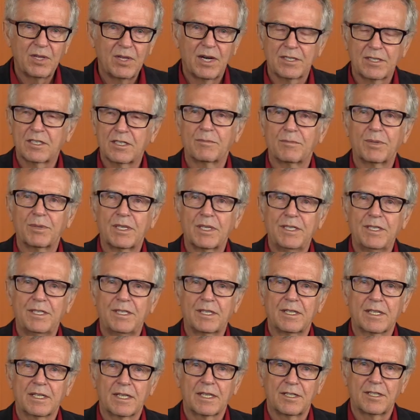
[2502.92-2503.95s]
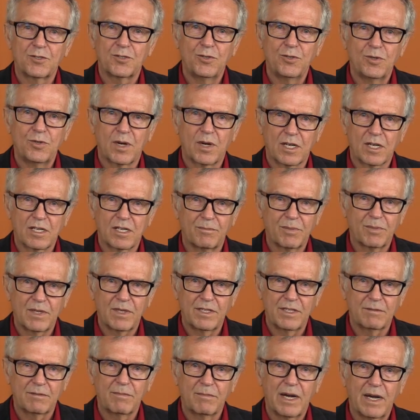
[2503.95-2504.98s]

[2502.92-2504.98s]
not complete unless you are complete.